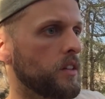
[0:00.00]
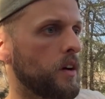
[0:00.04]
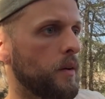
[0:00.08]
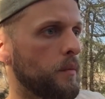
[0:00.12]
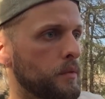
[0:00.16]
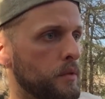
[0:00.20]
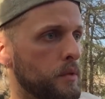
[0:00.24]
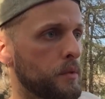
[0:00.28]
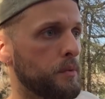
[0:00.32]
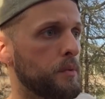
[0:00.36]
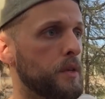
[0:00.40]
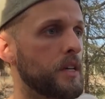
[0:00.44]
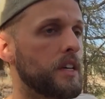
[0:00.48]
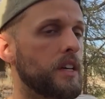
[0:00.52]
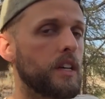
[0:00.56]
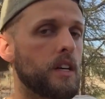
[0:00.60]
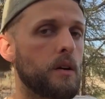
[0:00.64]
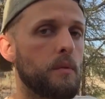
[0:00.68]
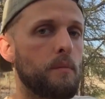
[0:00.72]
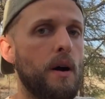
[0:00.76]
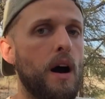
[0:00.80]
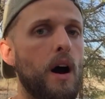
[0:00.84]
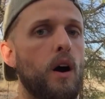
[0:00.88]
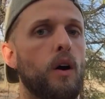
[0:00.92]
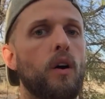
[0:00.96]
I'm speaking
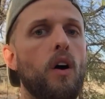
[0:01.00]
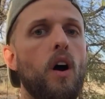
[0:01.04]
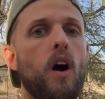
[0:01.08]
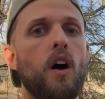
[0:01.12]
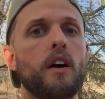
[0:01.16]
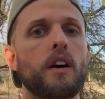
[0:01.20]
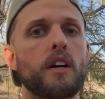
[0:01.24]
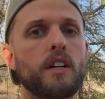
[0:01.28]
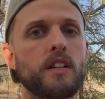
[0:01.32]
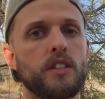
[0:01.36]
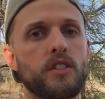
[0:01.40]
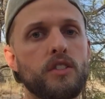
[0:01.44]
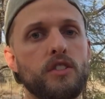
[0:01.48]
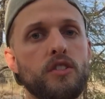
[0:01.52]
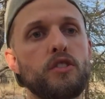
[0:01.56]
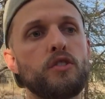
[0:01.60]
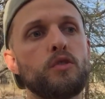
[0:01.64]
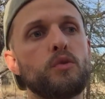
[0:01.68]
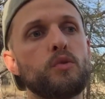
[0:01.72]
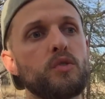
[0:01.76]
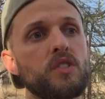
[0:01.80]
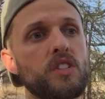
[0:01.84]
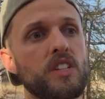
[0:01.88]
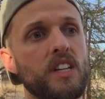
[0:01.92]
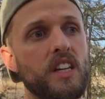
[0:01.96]
about artists
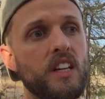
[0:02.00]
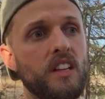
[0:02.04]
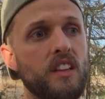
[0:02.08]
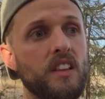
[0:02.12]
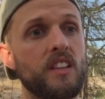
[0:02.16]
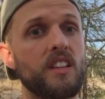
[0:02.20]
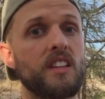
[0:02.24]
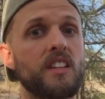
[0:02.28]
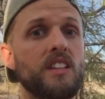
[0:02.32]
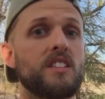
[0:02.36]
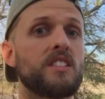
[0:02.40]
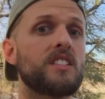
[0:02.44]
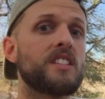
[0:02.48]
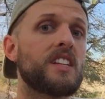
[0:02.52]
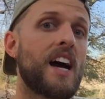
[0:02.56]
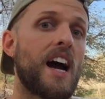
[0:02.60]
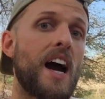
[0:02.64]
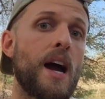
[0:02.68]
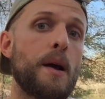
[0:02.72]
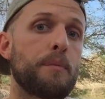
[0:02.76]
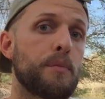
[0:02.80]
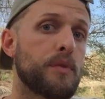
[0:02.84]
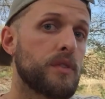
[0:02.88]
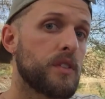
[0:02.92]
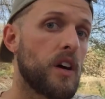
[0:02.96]
using these
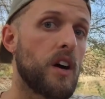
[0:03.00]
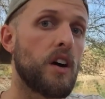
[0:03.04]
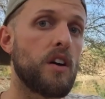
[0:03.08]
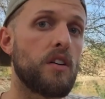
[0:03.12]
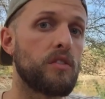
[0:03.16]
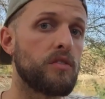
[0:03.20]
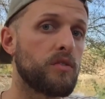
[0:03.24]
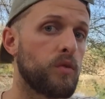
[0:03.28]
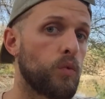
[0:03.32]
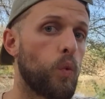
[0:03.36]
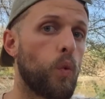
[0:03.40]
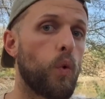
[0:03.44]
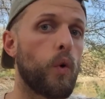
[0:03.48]
types of